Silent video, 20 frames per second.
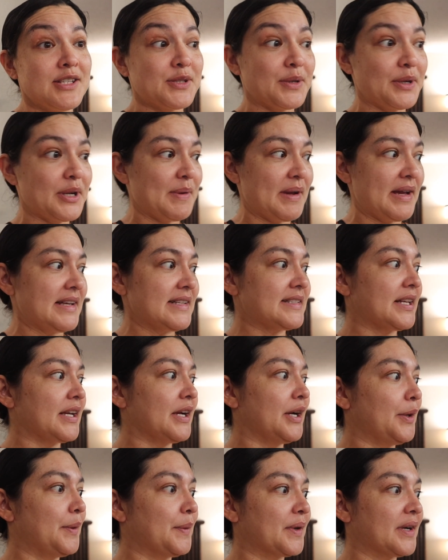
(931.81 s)
So anyways,
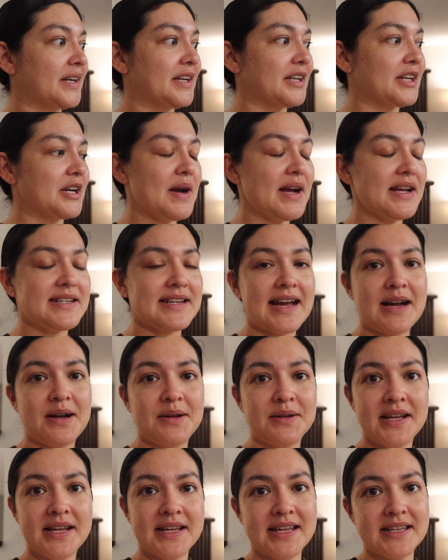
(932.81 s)
we're gonna go head
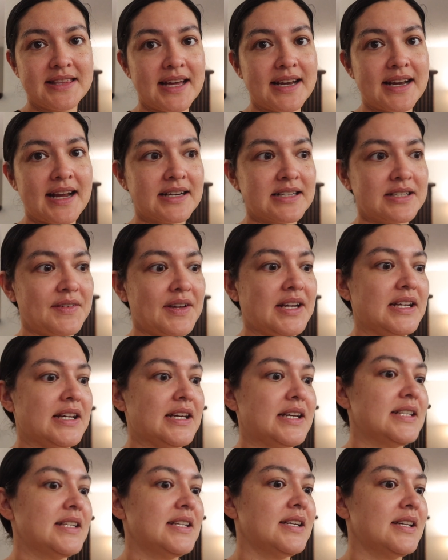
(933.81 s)
down, get that
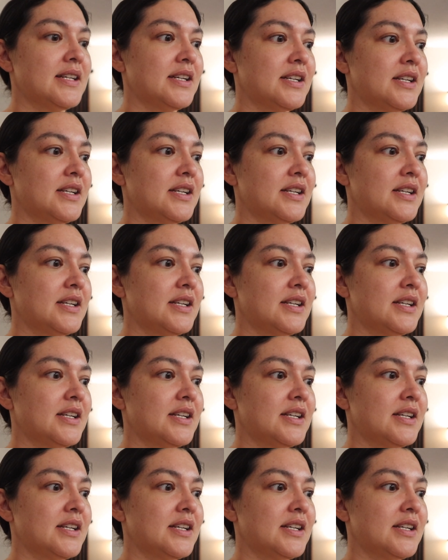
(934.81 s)
activated.